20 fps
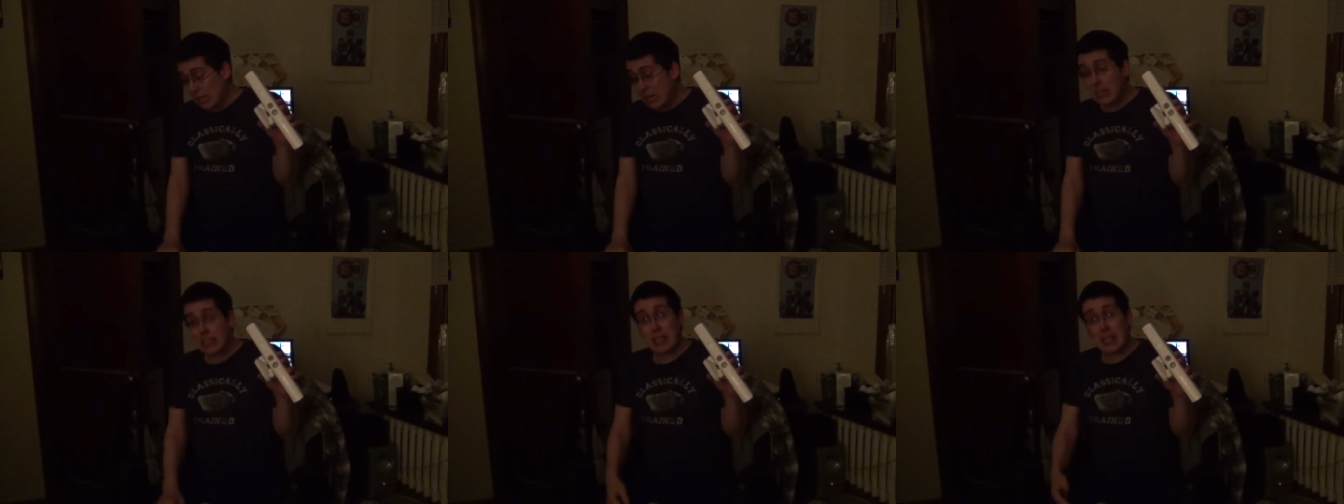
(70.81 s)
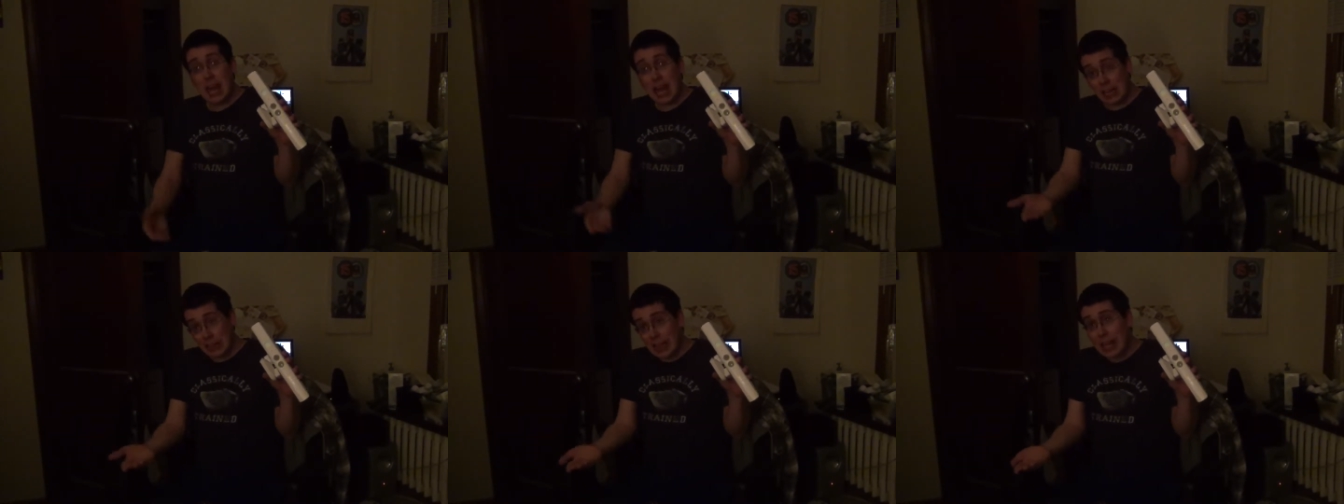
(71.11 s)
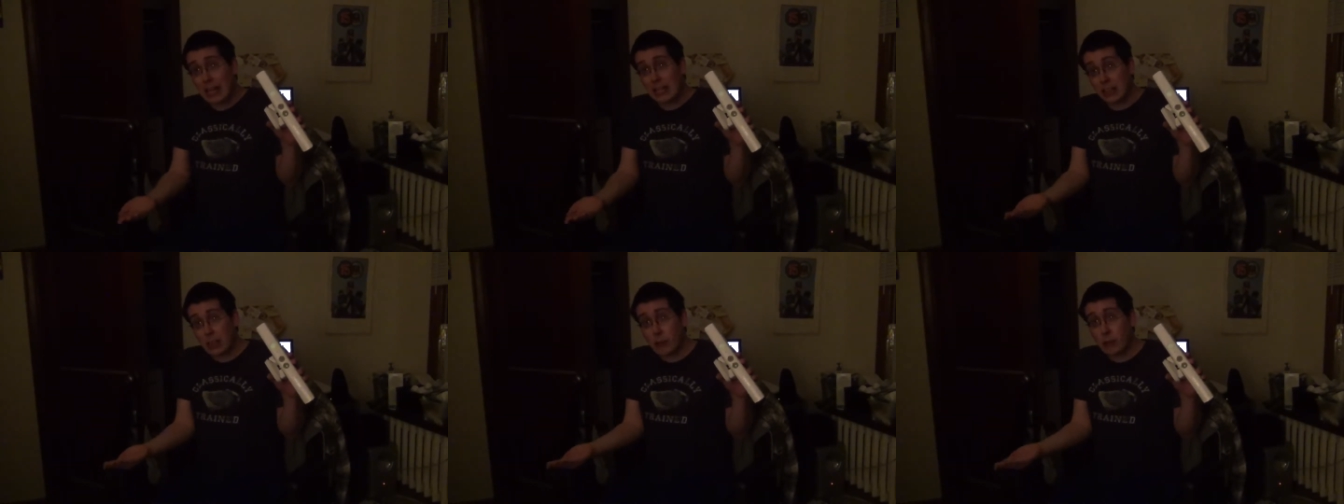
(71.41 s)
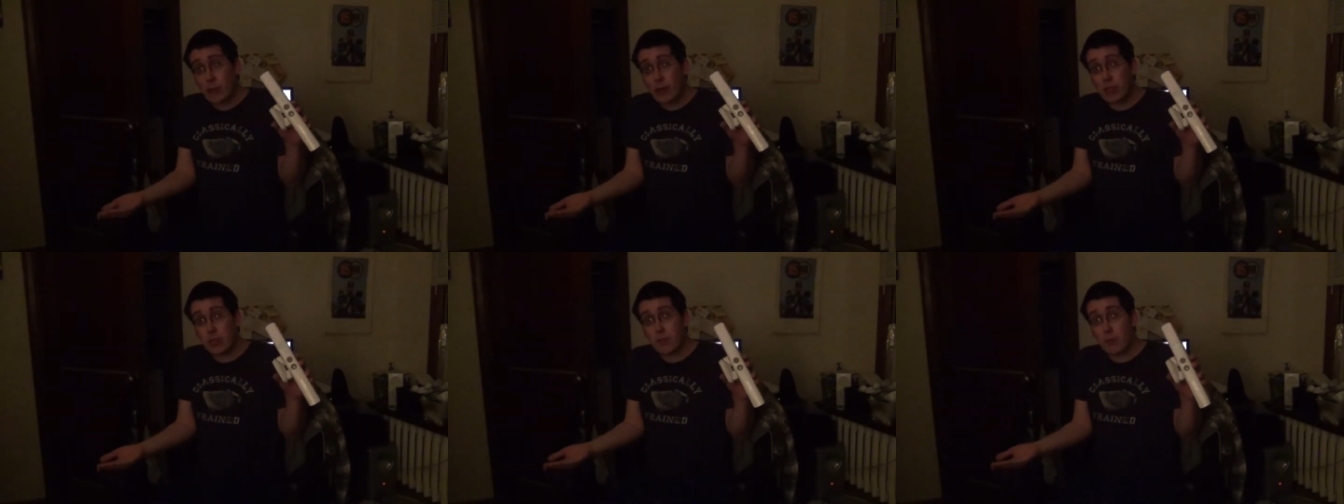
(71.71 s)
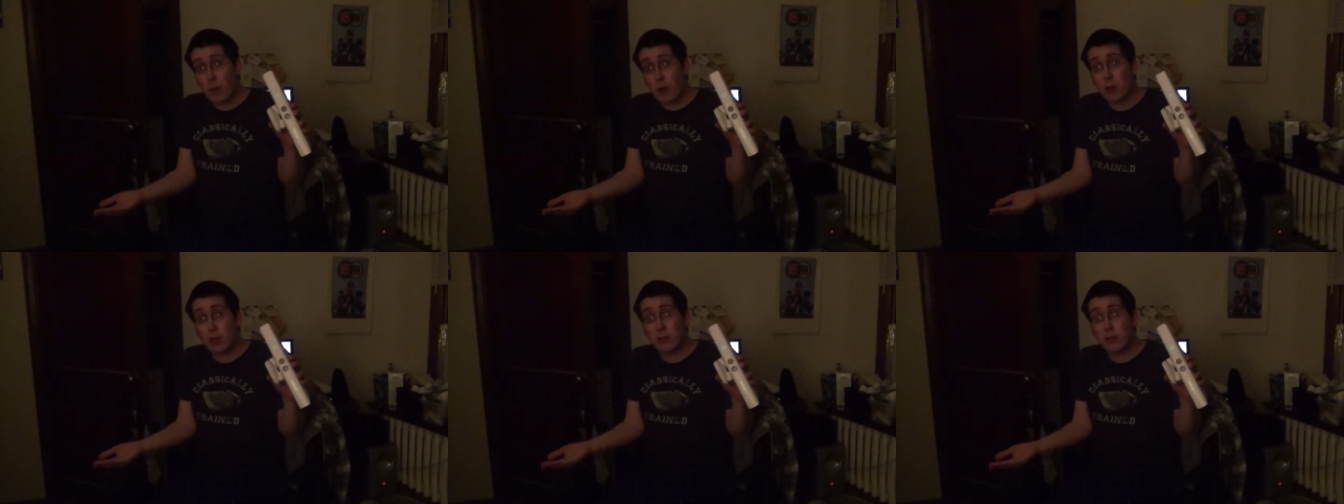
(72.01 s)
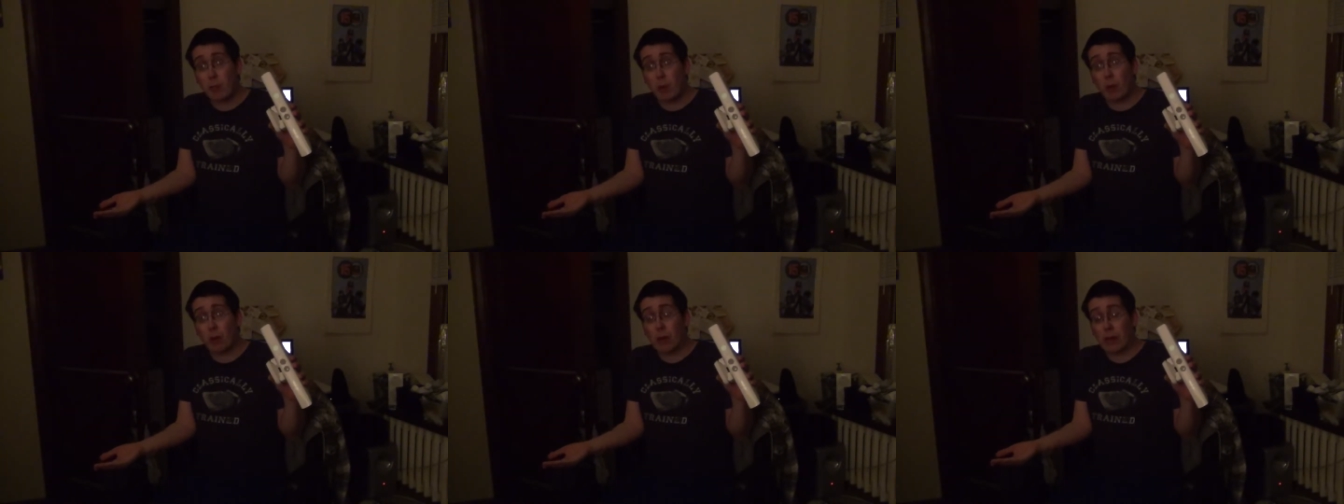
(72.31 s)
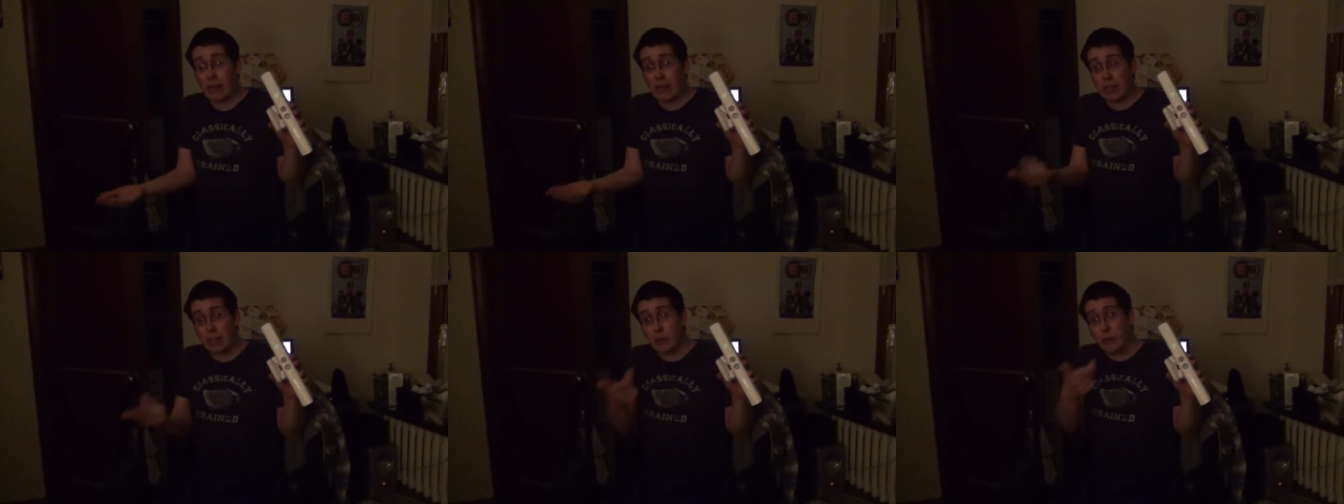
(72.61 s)
because I, I, like the Wii Sports
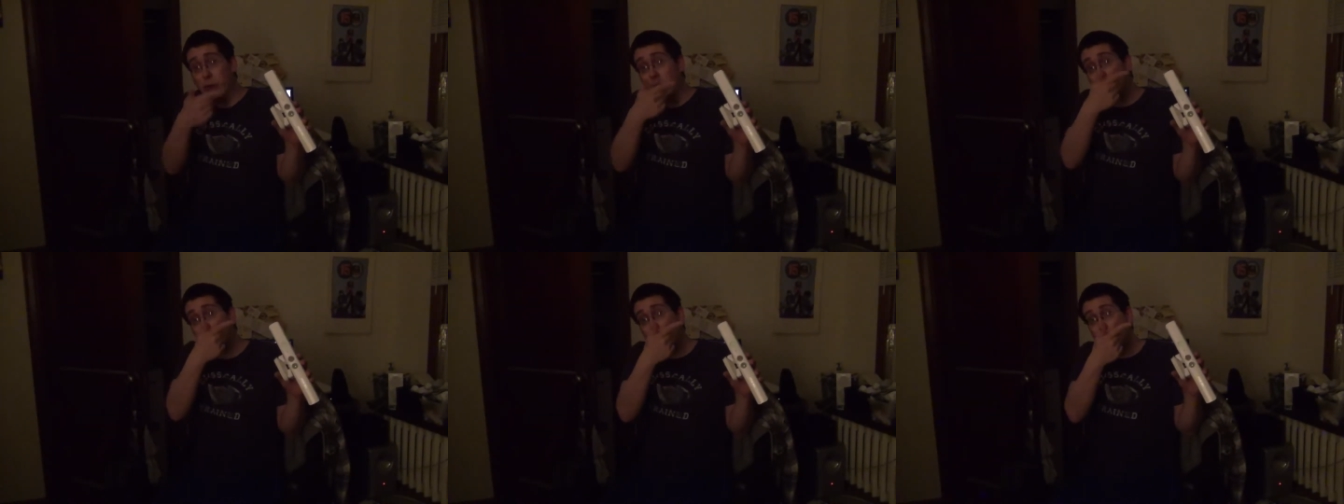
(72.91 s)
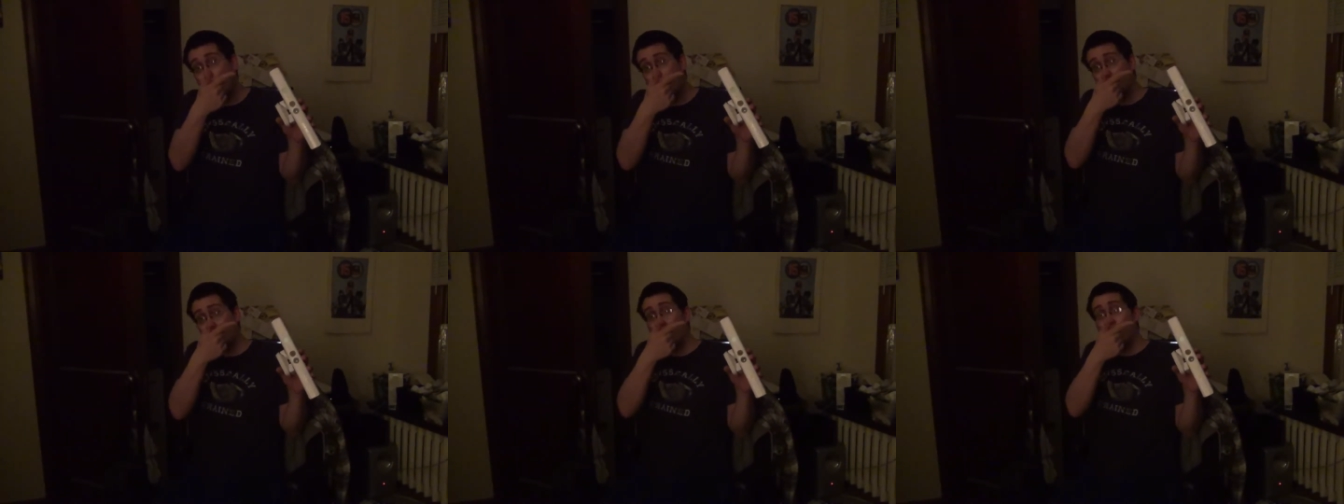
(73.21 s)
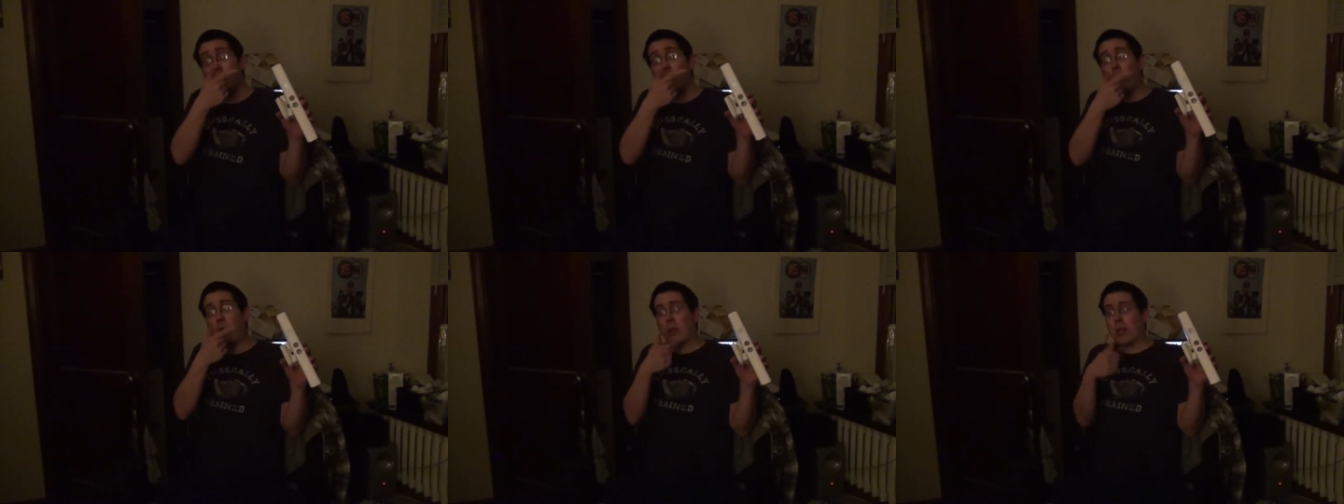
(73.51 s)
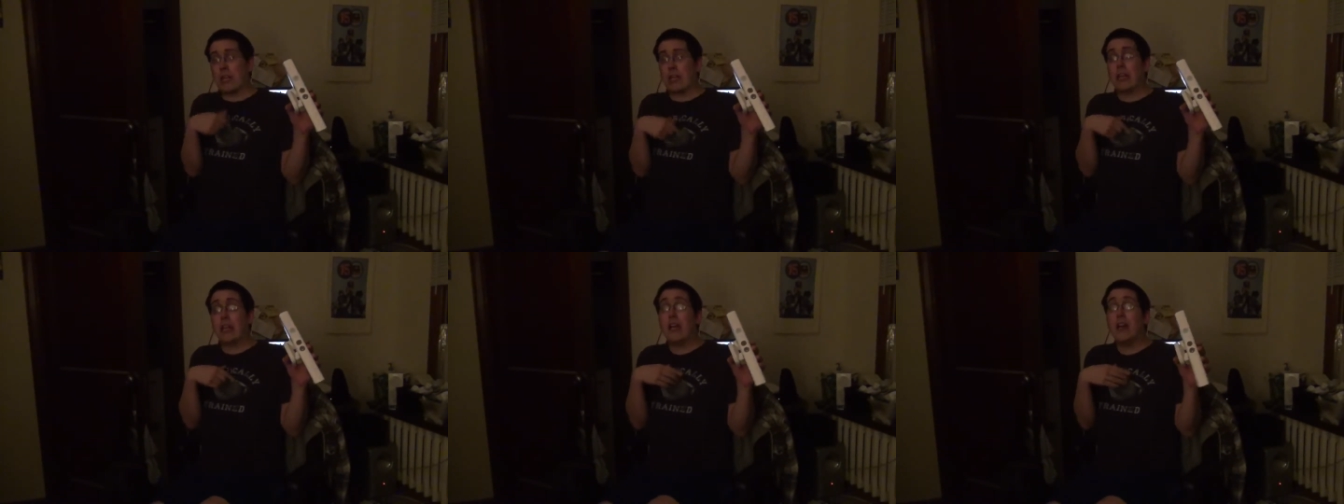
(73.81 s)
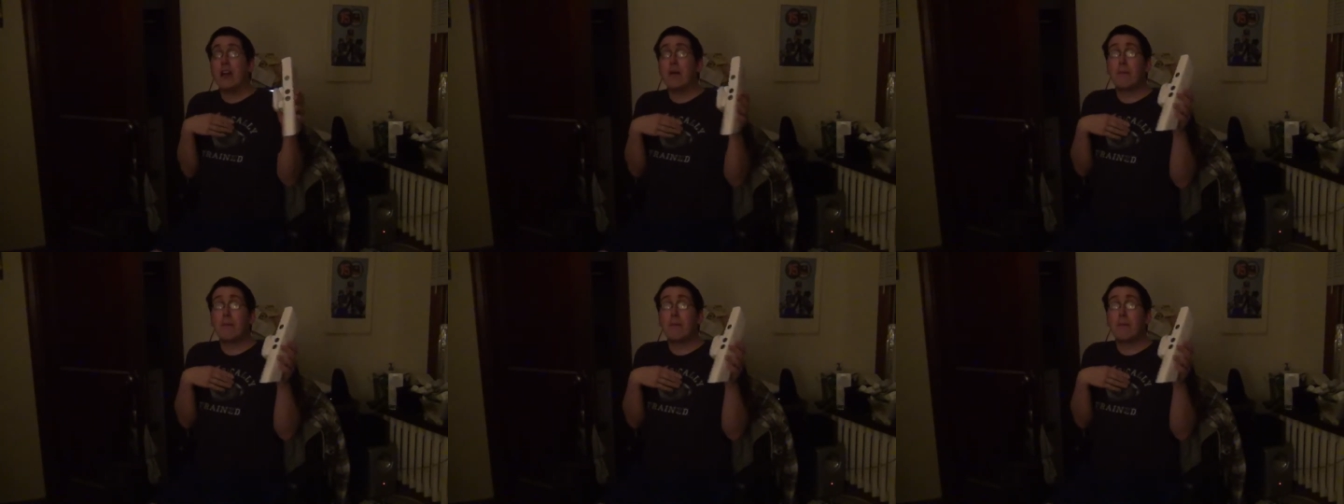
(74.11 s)
bowling and the Wii Sports Resort bowling,